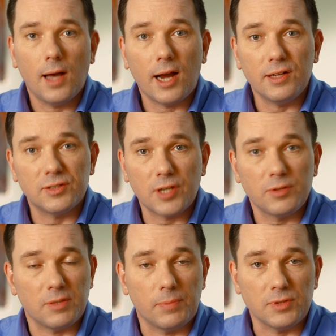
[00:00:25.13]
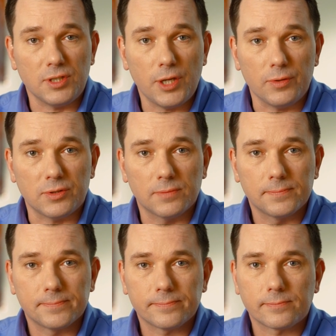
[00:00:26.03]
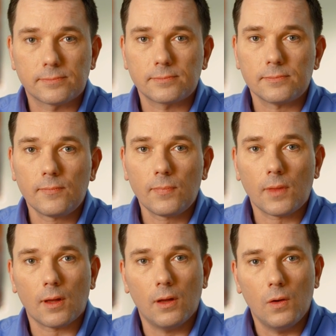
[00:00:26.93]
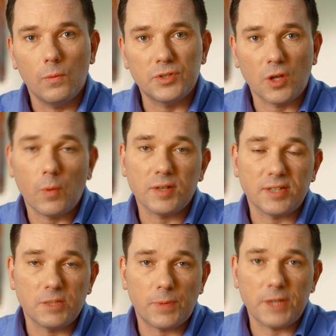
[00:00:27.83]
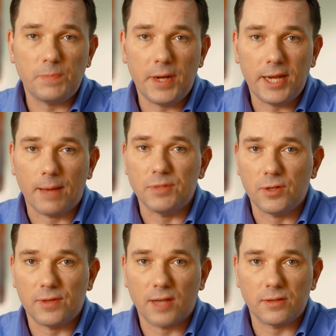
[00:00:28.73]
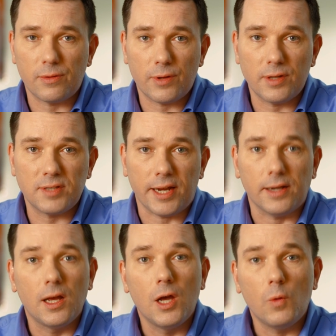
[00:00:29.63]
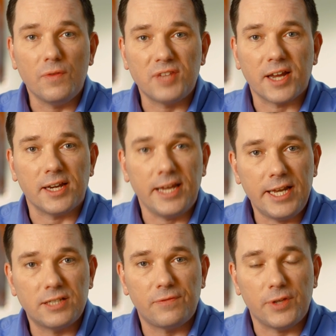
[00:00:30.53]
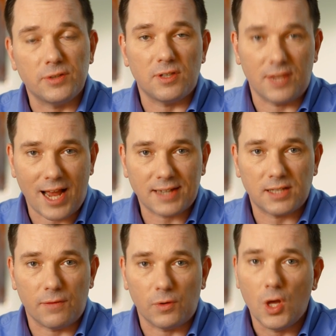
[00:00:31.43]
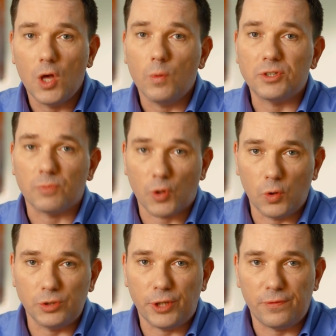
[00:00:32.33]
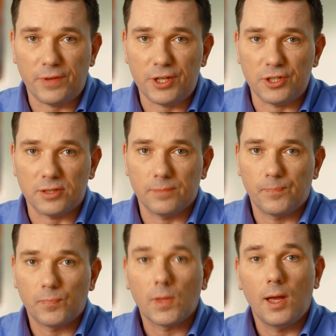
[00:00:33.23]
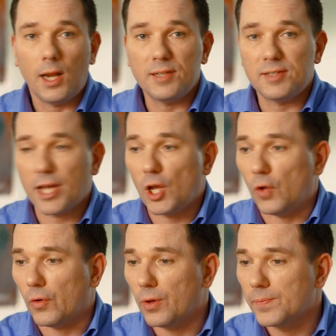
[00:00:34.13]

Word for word: And it's so simple to use. With SOLIDWORKS Enterprise PDM 2013, we've taken ease of use to the next level with some cool new features. Let's take a look.